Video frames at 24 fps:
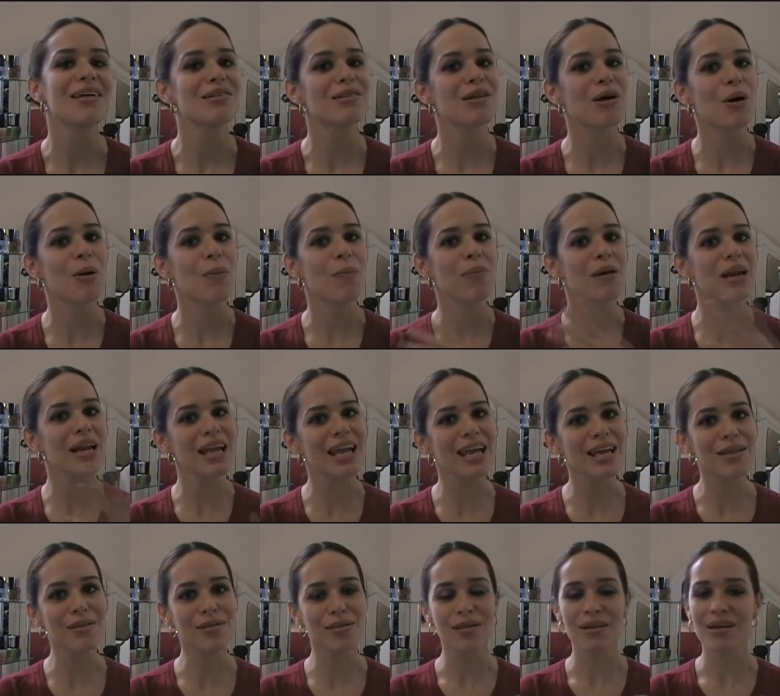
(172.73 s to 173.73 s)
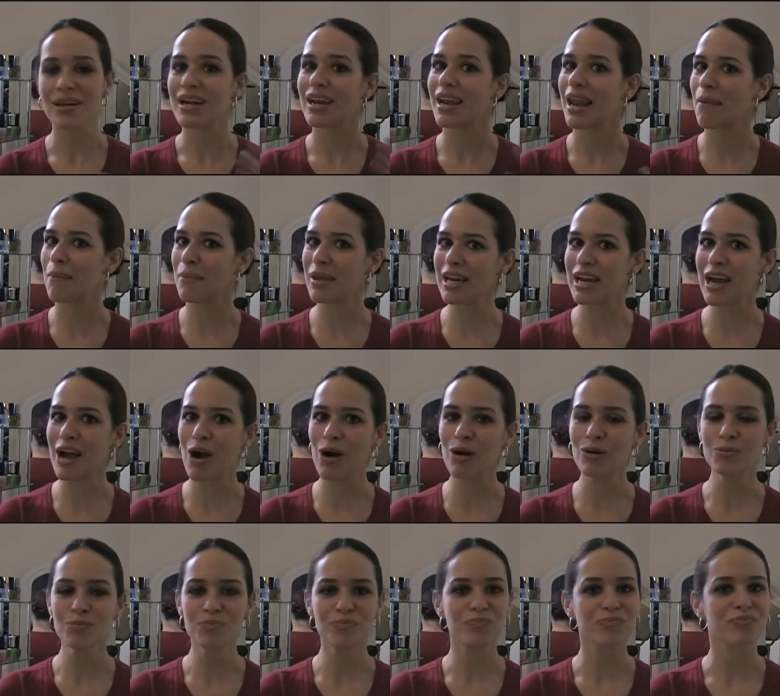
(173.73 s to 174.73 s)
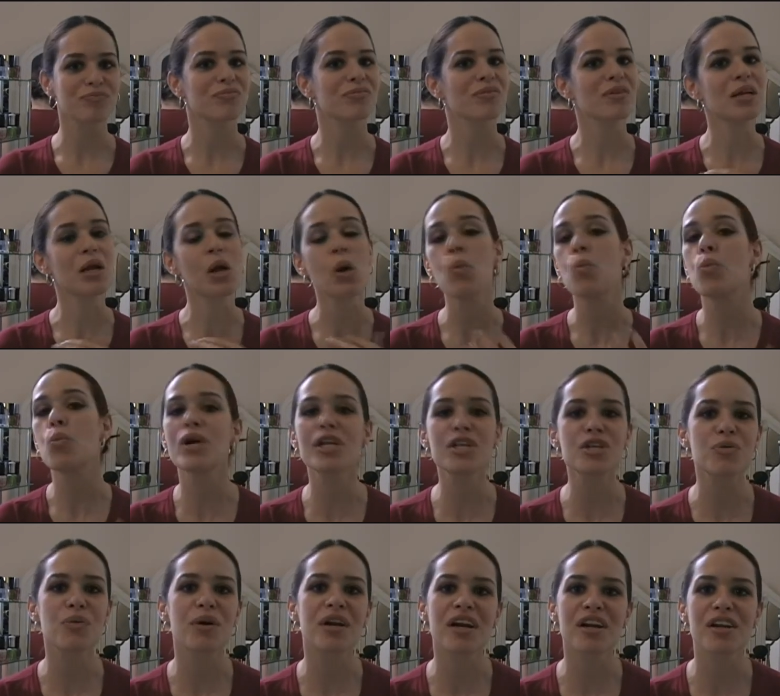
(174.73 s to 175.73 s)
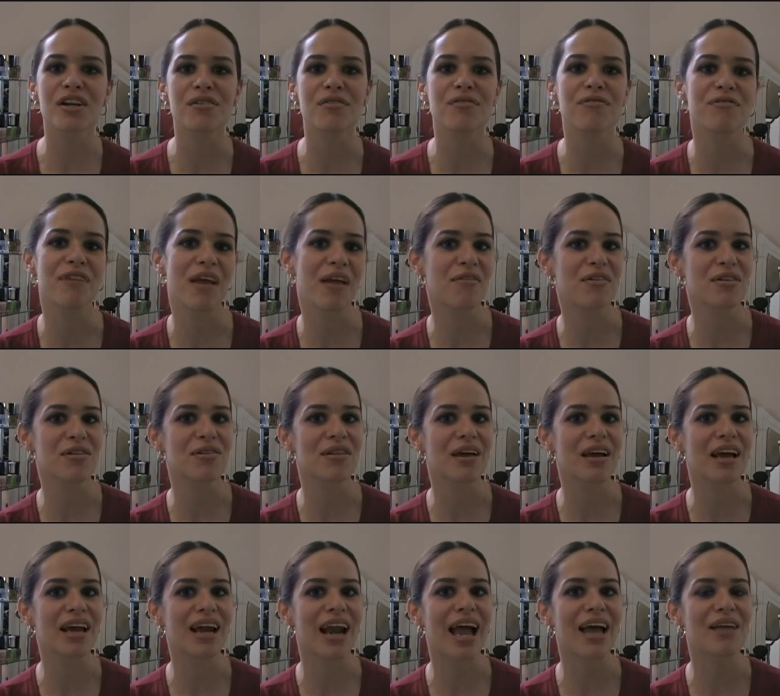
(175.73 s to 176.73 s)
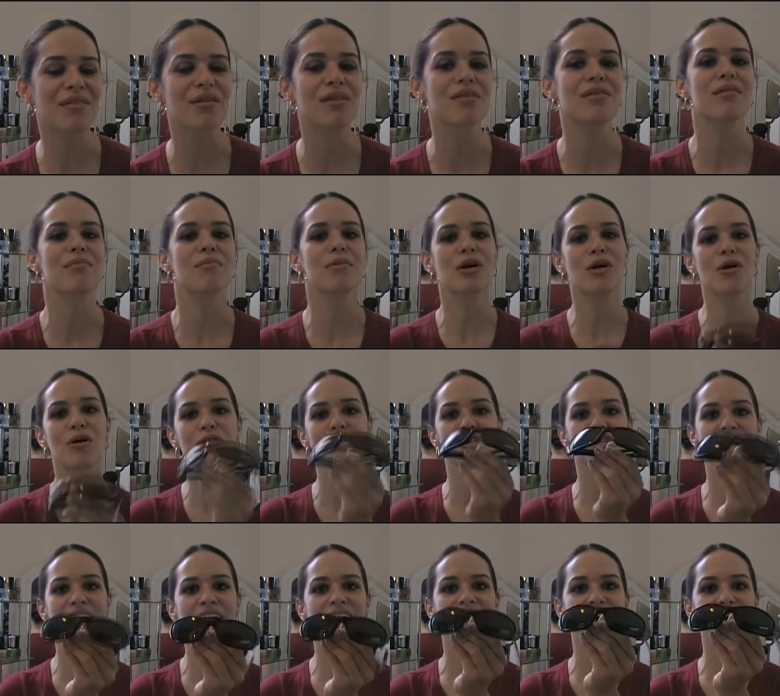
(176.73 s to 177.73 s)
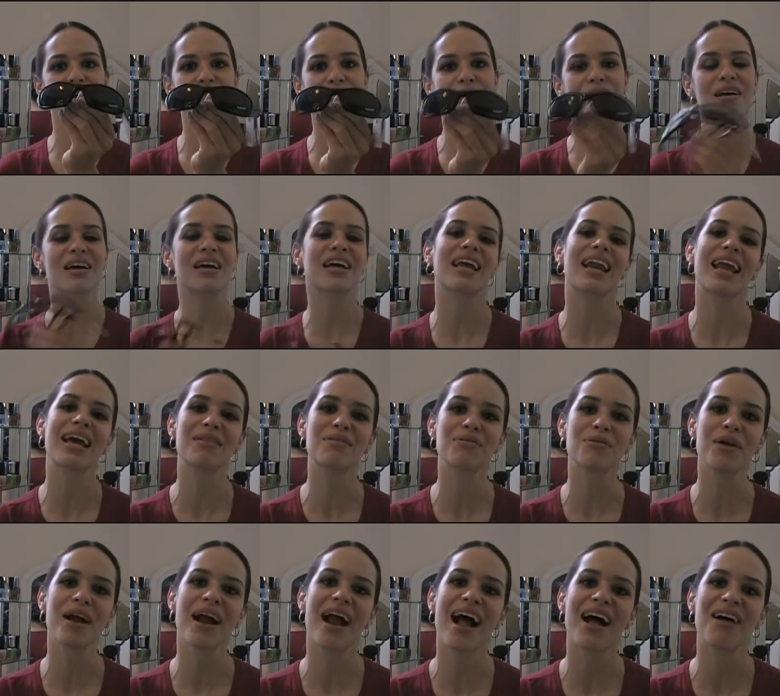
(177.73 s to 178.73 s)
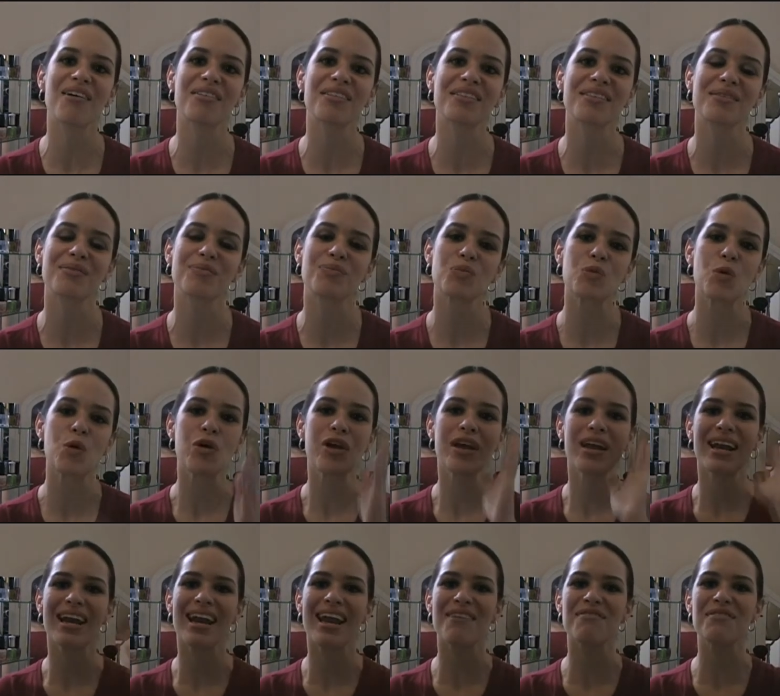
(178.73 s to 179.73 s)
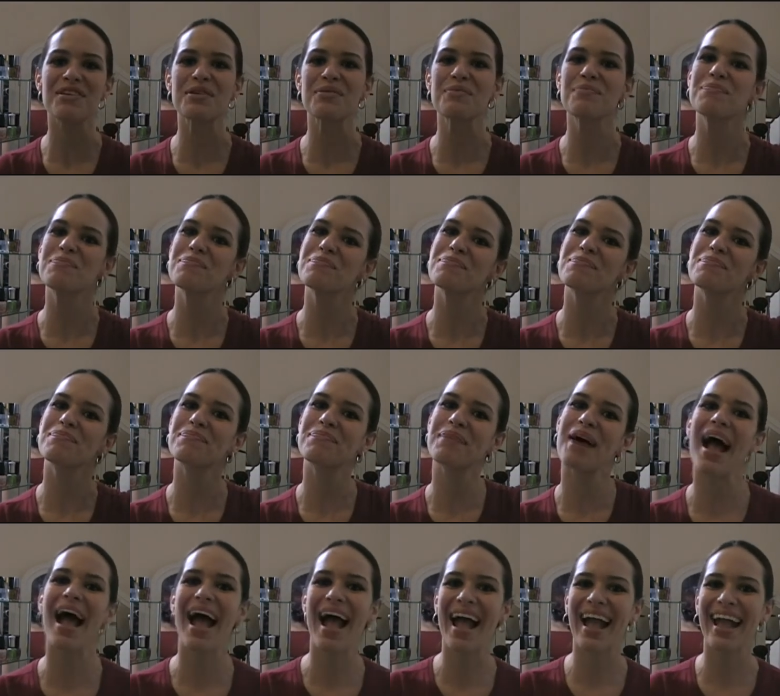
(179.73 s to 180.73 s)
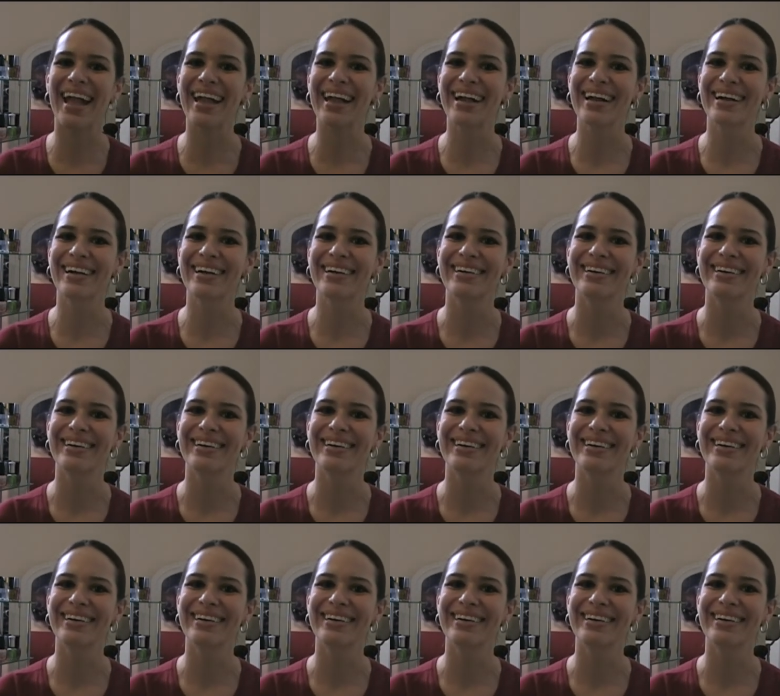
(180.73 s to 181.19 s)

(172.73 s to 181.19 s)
So please let me know which one are your favorite sunglasses and go check out Sunglass Warehouse. Love you. Bye.